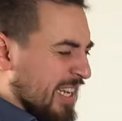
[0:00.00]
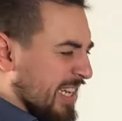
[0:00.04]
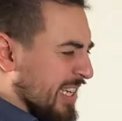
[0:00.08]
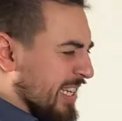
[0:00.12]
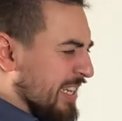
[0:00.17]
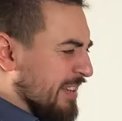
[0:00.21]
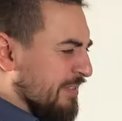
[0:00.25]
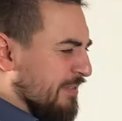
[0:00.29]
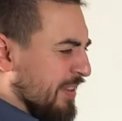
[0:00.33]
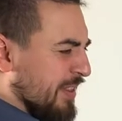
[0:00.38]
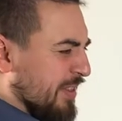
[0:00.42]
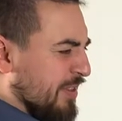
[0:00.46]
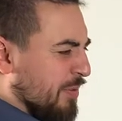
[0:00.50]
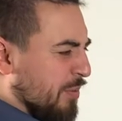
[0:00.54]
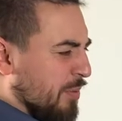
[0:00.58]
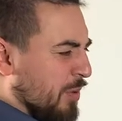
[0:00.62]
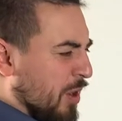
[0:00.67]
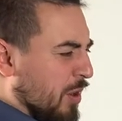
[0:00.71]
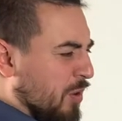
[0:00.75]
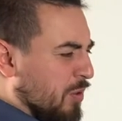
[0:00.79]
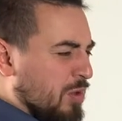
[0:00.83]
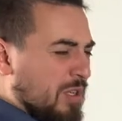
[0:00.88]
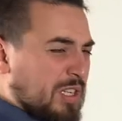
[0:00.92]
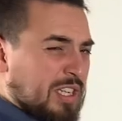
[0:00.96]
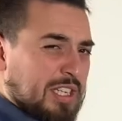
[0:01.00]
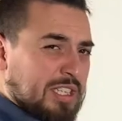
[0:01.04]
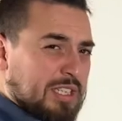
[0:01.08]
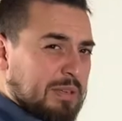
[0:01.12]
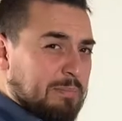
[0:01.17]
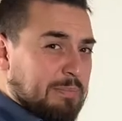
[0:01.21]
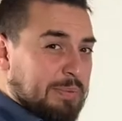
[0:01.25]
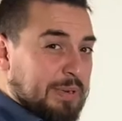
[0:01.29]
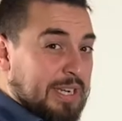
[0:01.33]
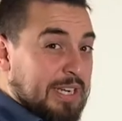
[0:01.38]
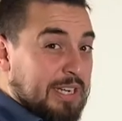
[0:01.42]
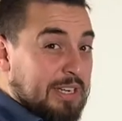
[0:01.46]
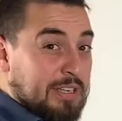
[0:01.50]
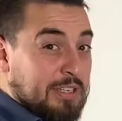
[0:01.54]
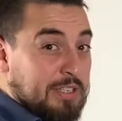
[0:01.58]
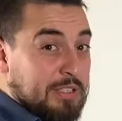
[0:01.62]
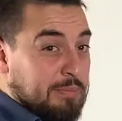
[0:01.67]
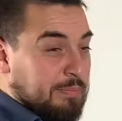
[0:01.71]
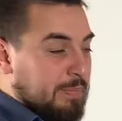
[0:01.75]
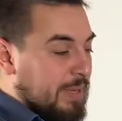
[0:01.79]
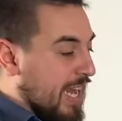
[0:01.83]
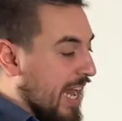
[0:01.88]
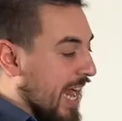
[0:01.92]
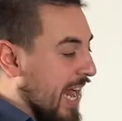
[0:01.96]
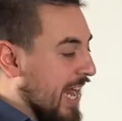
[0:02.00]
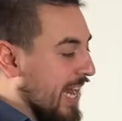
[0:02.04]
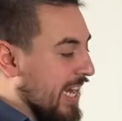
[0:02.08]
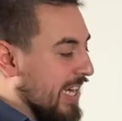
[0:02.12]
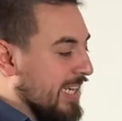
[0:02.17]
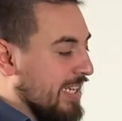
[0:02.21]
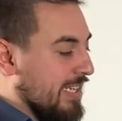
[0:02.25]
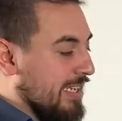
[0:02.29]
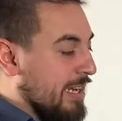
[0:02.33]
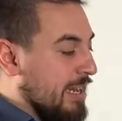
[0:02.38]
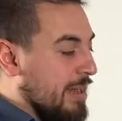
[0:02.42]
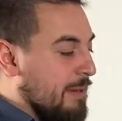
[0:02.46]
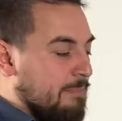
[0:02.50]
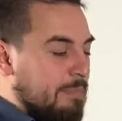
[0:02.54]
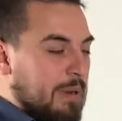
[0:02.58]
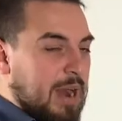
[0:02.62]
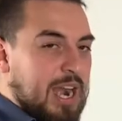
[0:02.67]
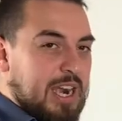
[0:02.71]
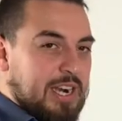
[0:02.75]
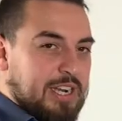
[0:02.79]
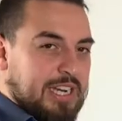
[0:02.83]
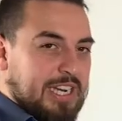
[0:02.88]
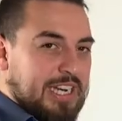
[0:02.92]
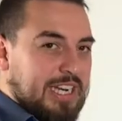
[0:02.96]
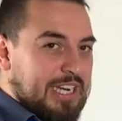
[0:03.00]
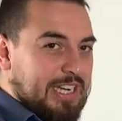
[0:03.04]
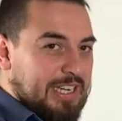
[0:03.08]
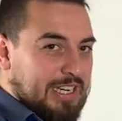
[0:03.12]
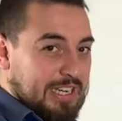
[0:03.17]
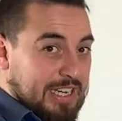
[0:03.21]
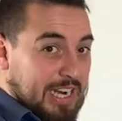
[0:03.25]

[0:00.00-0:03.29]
even the road disappears behind parking